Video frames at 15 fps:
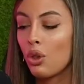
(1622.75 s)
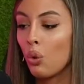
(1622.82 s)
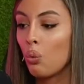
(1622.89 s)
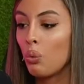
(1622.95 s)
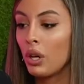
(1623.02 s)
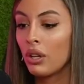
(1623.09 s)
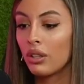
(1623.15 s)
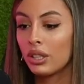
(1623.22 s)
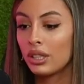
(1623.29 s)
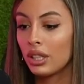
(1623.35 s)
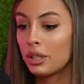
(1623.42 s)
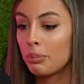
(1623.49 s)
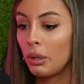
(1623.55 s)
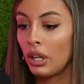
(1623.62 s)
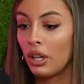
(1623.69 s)
the weirdest
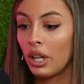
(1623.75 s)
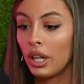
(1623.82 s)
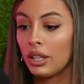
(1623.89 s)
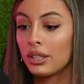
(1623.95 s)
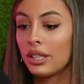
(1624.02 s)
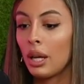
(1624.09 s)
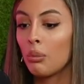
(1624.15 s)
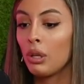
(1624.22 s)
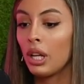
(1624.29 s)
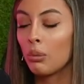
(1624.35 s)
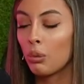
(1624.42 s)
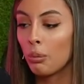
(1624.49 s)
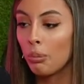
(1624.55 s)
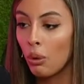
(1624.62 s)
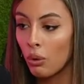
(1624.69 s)
experience. Then we
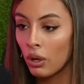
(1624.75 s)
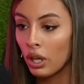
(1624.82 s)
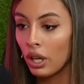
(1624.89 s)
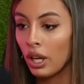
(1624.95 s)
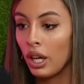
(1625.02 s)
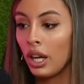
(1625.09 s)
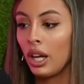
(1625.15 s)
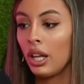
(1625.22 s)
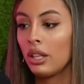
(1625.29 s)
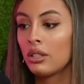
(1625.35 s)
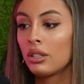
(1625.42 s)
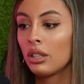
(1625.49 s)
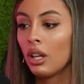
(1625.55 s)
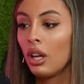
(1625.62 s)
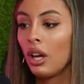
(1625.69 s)
had reported
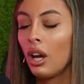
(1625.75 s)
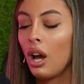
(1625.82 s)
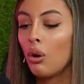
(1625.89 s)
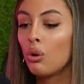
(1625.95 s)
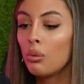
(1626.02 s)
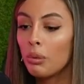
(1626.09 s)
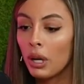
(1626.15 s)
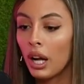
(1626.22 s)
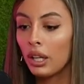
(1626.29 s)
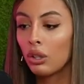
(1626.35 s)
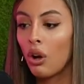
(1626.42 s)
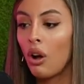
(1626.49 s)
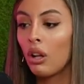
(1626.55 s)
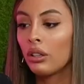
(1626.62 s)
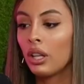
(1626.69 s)
it. Uber had
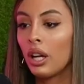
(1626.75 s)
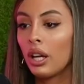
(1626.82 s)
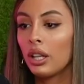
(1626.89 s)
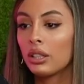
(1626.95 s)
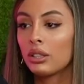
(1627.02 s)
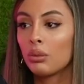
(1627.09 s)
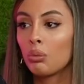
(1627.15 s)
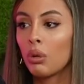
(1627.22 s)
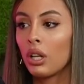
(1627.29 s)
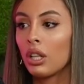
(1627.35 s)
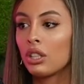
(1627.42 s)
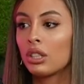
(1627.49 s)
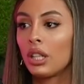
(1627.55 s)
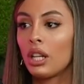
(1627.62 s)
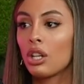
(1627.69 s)
called us. We're in a
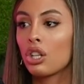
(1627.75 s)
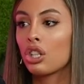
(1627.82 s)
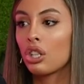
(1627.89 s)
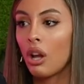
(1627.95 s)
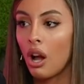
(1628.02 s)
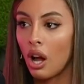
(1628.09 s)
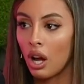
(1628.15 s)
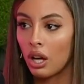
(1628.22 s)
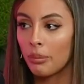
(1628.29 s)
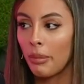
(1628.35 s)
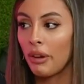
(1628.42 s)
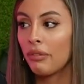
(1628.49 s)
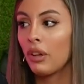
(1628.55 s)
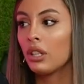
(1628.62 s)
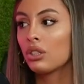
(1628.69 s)
state of shock.
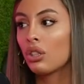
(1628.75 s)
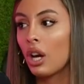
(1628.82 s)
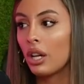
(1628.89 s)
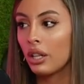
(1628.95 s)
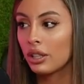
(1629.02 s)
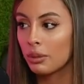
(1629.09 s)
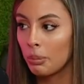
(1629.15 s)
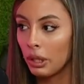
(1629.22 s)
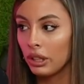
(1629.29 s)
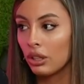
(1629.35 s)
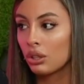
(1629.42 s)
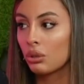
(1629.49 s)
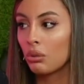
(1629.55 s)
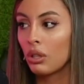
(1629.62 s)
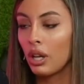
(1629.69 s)
My friend's trying to explain the
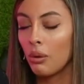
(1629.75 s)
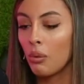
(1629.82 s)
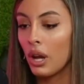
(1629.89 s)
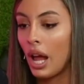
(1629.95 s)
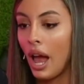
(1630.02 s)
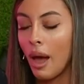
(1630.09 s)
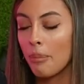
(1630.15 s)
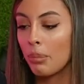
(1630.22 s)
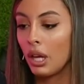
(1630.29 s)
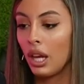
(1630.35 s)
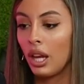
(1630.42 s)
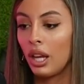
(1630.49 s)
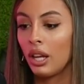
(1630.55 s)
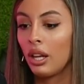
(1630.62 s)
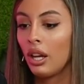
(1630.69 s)
story of what
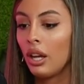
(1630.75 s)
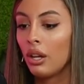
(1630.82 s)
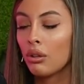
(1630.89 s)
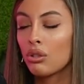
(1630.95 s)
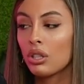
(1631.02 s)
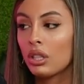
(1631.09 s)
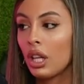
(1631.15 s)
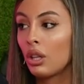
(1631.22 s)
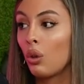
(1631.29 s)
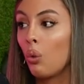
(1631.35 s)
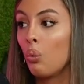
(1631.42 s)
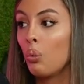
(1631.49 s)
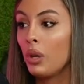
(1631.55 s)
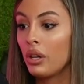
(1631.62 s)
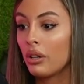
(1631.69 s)
happened. It was just like the
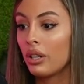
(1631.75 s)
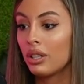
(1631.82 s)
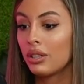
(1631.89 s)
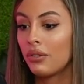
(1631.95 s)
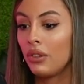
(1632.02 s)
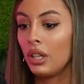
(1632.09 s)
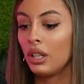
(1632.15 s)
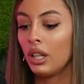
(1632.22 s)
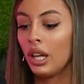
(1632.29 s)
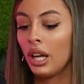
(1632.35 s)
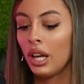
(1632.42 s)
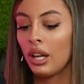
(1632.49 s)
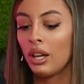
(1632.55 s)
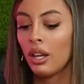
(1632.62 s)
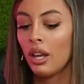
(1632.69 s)
weirdest
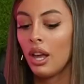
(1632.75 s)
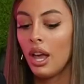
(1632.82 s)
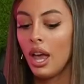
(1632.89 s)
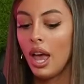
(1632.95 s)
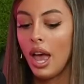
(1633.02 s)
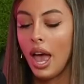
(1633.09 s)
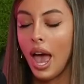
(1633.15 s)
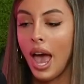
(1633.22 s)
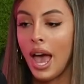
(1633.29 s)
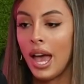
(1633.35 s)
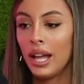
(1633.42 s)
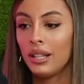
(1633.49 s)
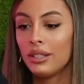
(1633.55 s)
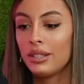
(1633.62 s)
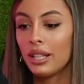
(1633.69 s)
feeling.
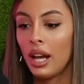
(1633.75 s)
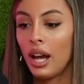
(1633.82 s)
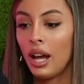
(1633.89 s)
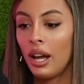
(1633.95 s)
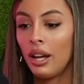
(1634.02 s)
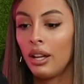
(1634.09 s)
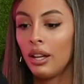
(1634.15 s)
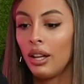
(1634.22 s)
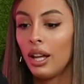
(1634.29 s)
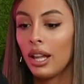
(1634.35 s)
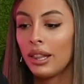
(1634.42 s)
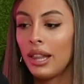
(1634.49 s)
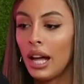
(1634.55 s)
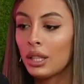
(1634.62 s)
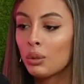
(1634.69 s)
And
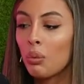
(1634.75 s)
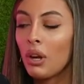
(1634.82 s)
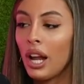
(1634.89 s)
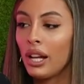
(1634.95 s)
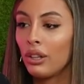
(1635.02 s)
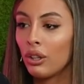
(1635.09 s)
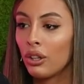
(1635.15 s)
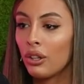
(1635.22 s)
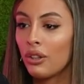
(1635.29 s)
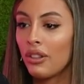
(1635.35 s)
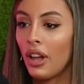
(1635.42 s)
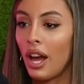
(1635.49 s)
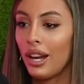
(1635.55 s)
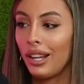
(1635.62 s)
that's when I learned that